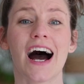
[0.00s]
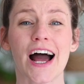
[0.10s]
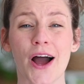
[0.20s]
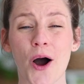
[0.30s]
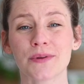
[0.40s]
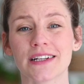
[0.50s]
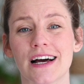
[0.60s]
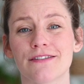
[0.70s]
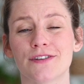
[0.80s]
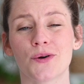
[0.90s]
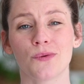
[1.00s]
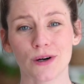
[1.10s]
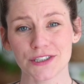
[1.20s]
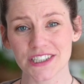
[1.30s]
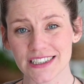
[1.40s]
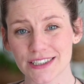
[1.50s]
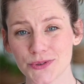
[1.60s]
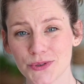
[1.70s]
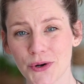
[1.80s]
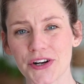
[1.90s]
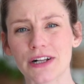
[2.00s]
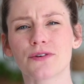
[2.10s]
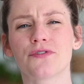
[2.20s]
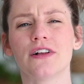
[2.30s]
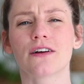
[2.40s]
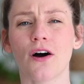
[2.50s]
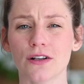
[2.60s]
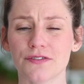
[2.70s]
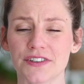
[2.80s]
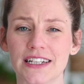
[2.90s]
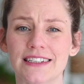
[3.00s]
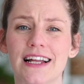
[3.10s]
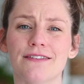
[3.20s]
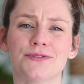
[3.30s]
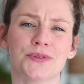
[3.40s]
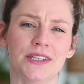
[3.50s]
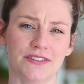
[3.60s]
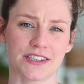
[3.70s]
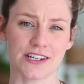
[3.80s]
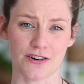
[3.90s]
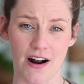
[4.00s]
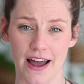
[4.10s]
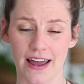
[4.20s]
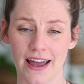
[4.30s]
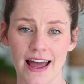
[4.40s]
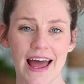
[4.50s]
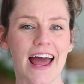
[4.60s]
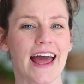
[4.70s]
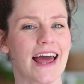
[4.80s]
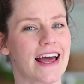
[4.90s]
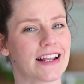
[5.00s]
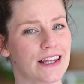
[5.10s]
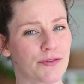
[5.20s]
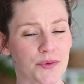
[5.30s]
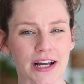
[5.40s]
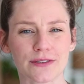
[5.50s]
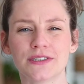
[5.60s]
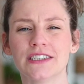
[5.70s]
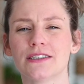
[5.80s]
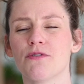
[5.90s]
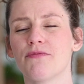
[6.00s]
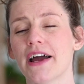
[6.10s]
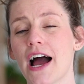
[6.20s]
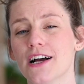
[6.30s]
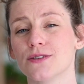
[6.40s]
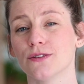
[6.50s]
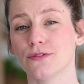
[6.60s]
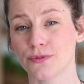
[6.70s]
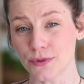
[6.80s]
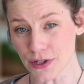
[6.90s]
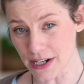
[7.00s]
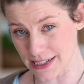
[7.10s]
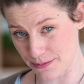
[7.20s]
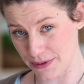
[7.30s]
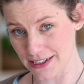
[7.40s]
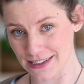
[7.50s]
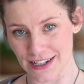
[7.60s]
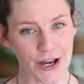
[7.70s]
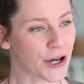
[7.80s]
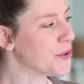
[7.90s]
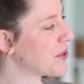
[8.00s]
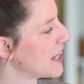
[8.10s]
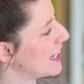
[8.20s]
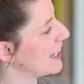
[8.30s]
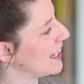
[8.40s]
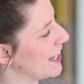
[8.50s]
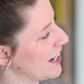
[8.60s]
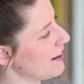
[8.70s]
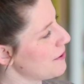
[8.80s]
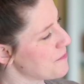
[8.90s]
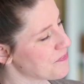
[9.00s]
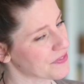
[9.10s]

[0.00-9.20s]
I hope that after watching this tutorial you feel confident enough to give it a try. And if you would like to see some of my actual food recipes, you can click here.